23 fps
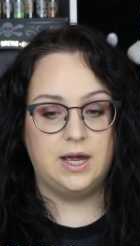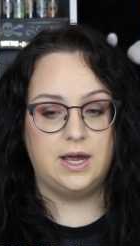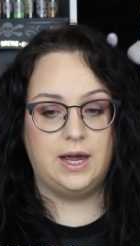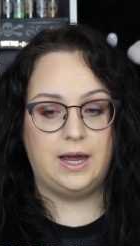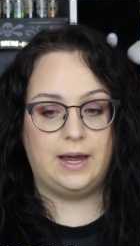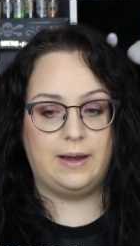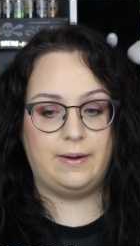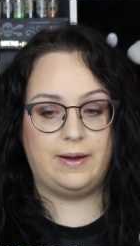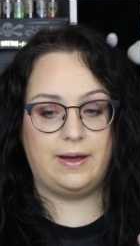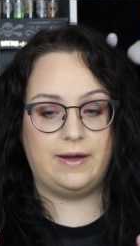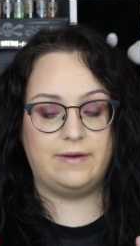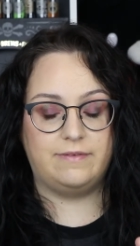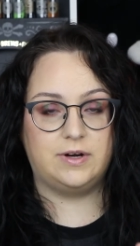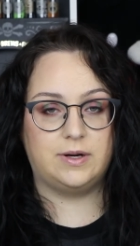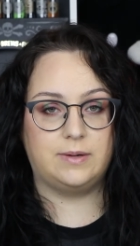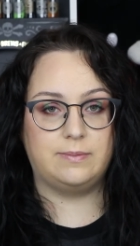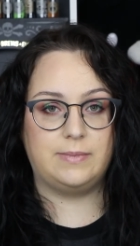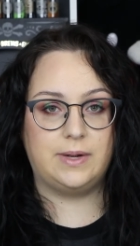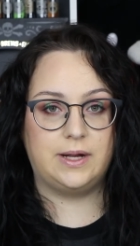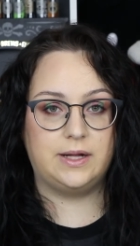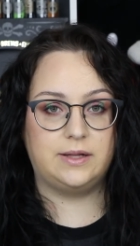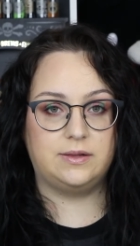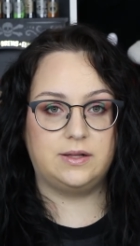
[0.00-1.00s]
However,
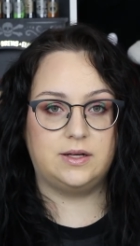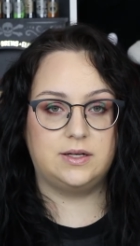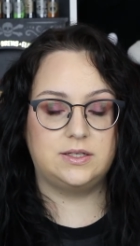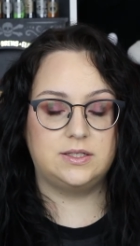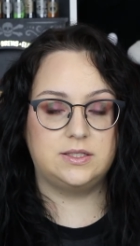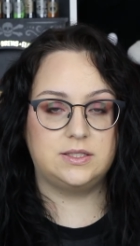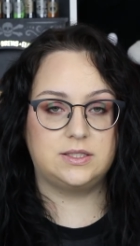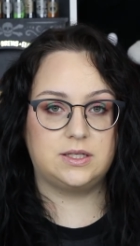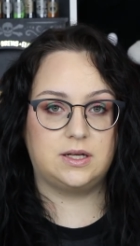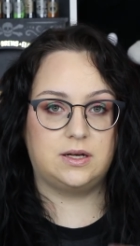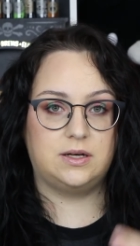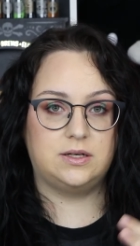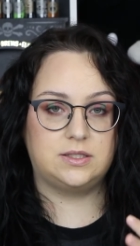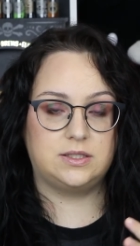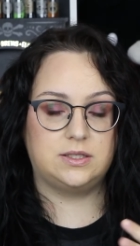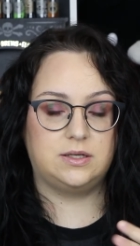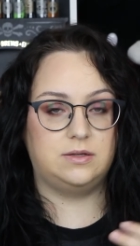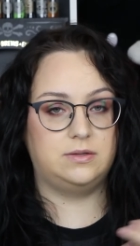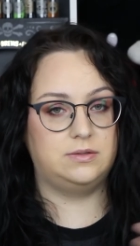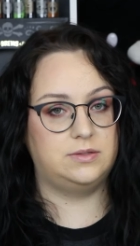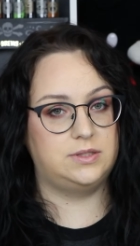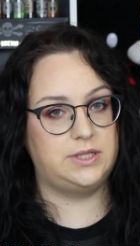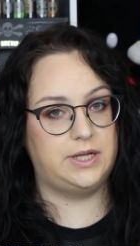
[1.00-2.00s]
my lungs are
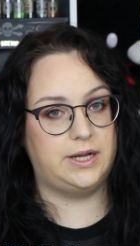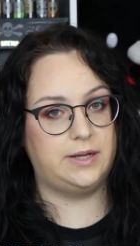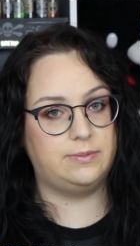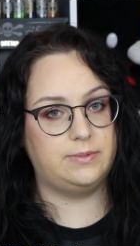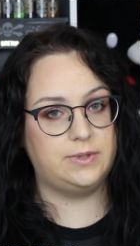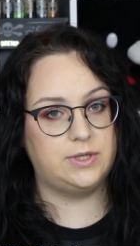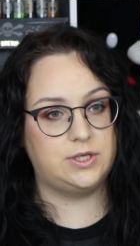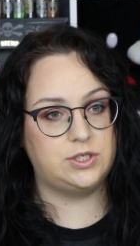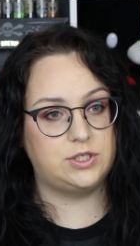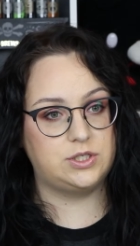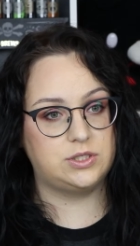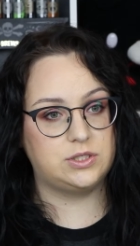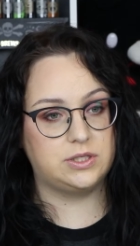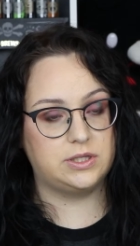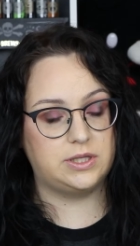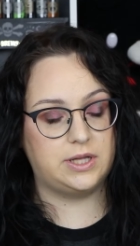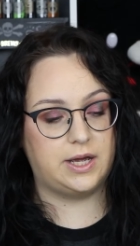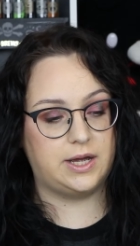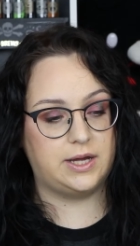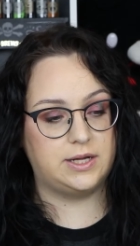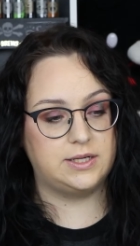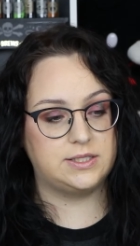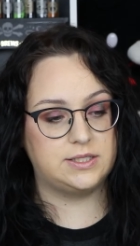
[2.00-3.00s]
so damaged
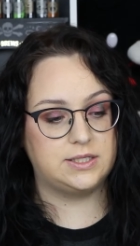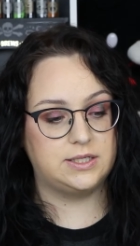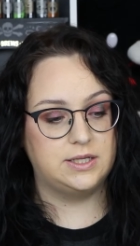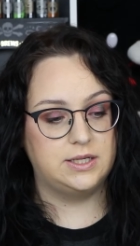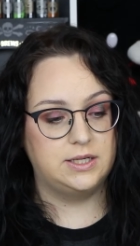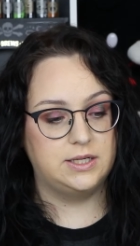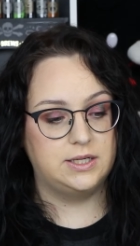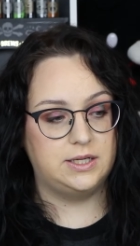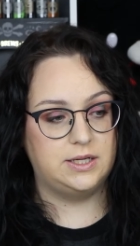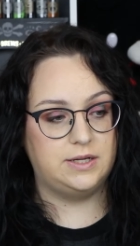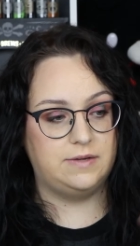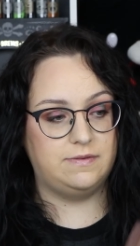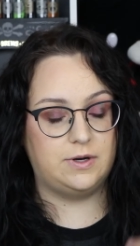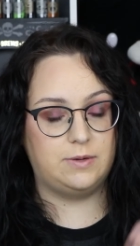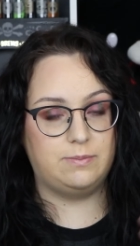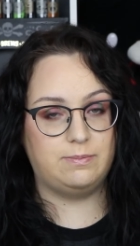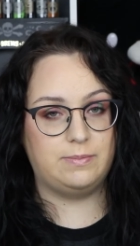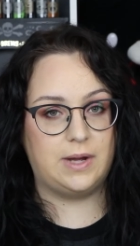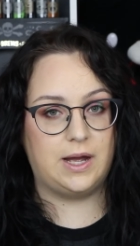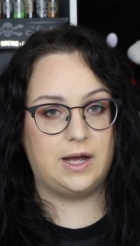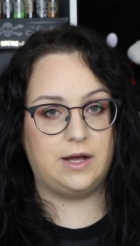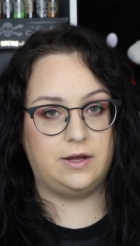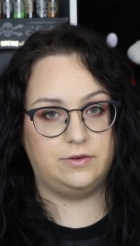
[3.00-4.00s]
that even a
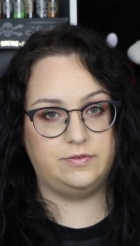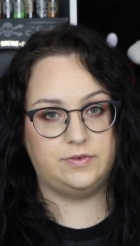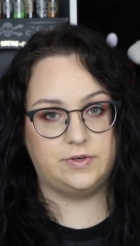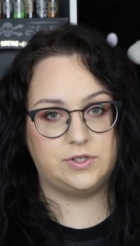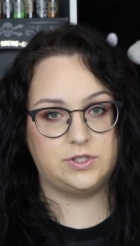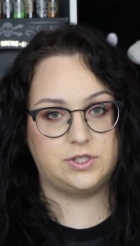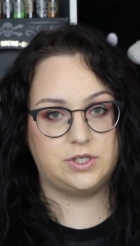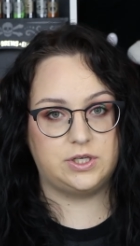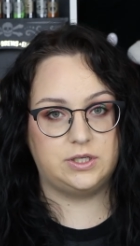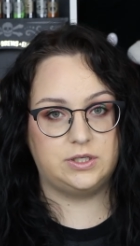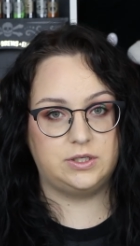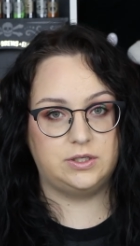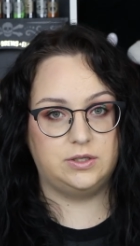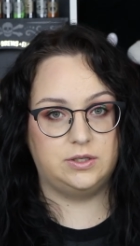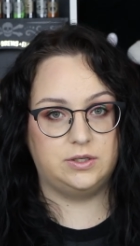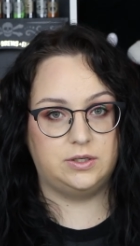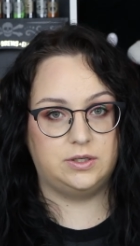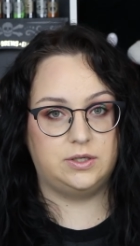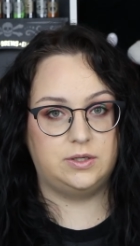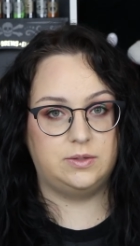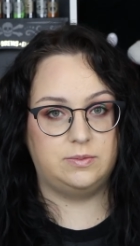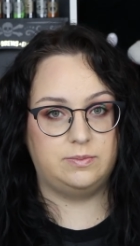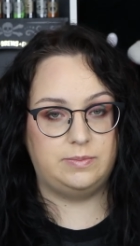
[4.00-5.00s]
mild version
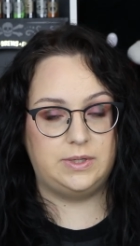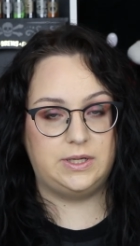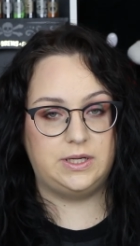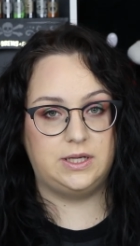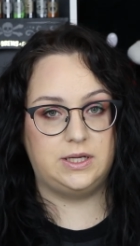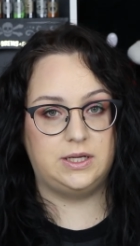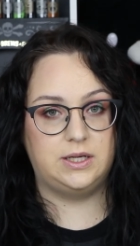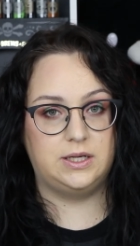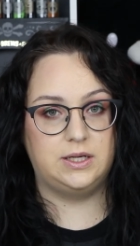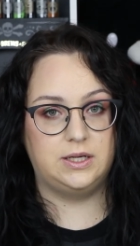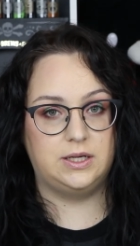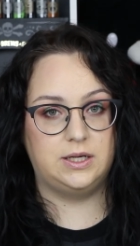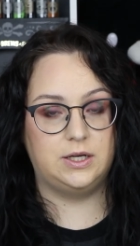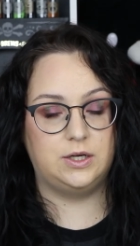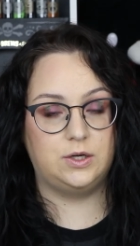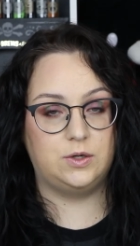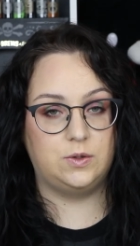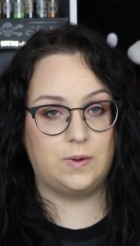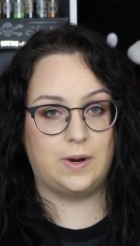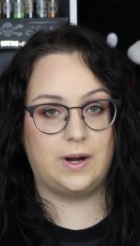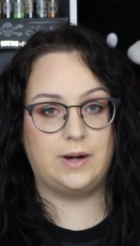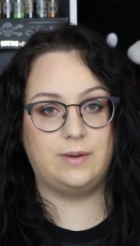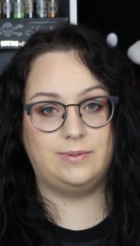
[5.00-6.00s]
could be
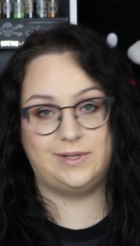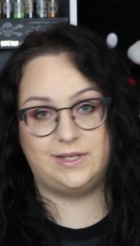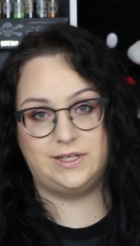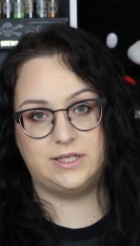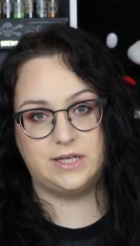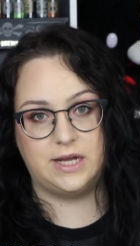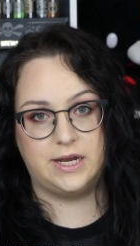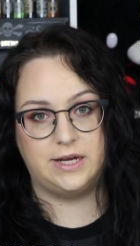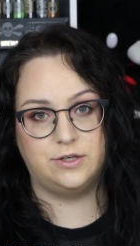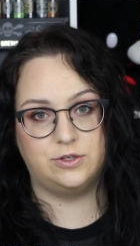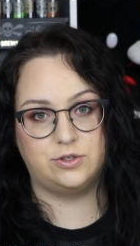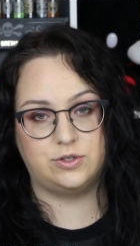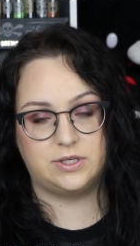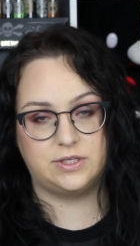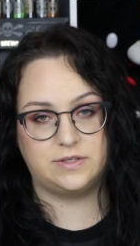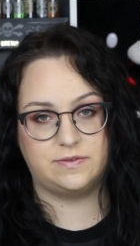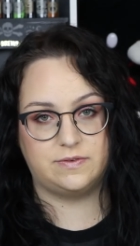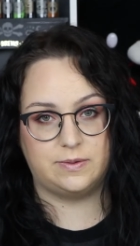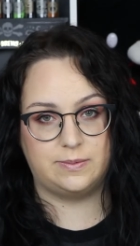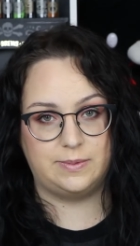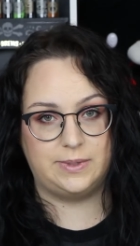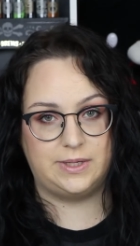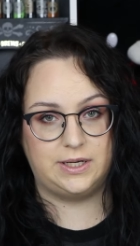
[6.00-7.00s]
incredibly dangerous
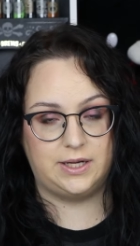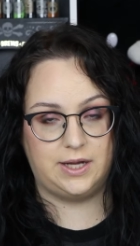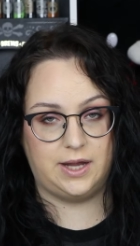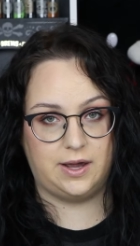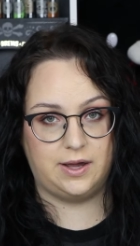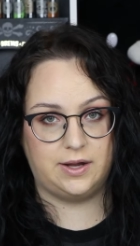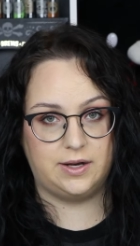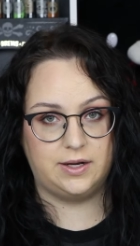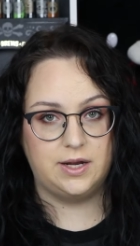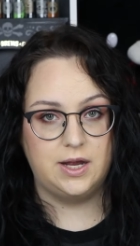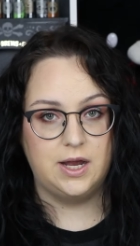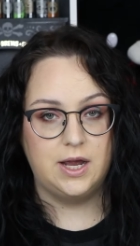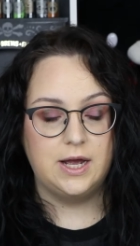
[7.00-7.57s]
for me to get.